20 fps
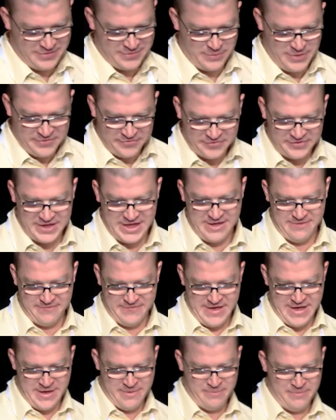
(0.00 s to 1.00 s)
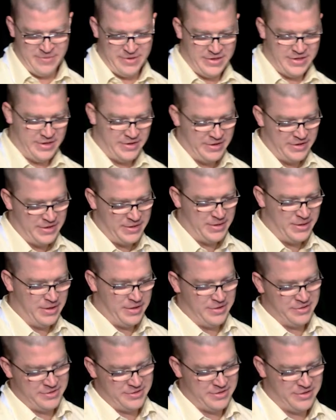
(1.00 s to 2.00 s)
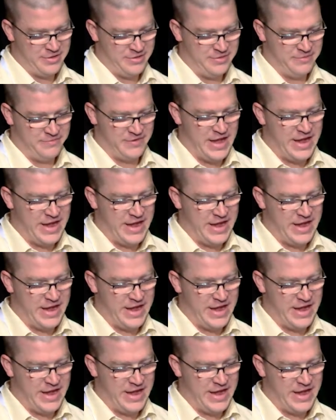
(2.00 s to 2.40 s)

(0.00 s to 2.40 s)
CFM of